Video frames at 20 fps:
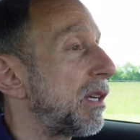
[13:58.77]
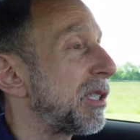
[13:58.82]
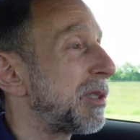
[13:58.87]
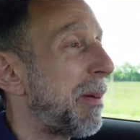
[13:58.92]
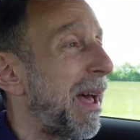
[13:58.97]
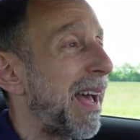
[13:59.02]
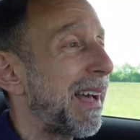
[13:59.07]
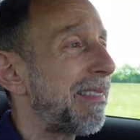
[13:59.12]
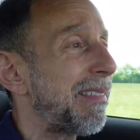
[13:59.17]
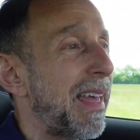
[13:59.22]
because
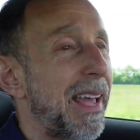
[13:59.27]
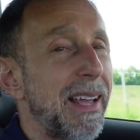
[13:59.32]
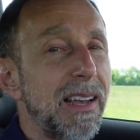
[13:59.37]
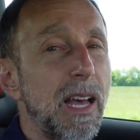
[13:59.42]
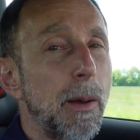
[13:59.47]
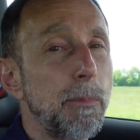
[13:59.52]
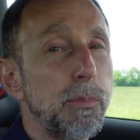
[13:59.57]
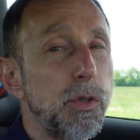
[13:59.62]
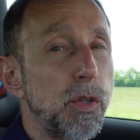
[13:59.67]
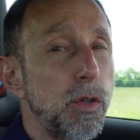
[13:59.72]
back then
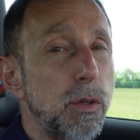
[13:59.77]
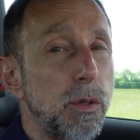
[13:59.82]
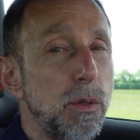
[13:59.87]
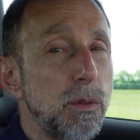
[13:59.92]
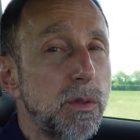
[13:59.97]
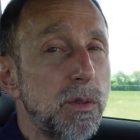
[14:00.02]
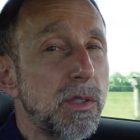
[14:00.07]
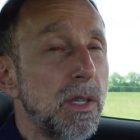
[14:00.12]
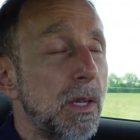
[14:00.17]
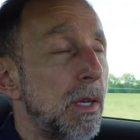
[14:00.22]
Cup
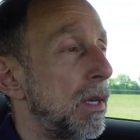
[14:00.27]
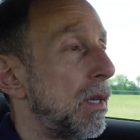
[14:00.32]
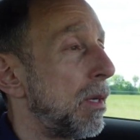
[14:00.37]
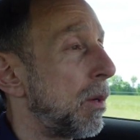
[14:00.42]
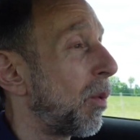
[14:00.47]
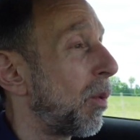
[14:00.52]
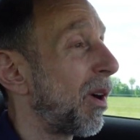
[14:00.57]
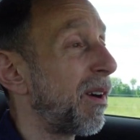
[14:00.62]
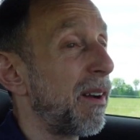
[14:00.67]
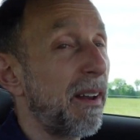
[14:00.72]

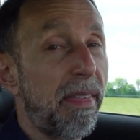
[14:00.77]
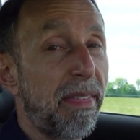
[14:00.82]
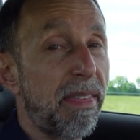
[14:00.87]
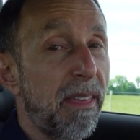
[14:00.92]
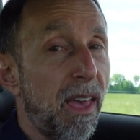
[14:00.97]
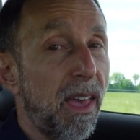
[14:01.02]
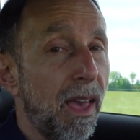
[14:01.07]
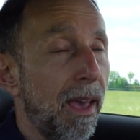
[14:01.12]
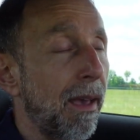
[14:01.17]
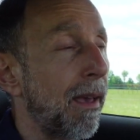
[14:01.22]
2s weren't a
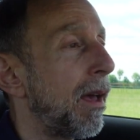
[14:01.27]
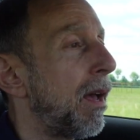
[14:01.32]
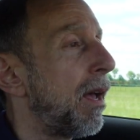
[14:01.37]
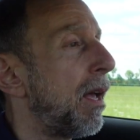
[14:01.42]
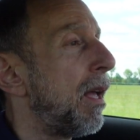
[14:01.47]
thing.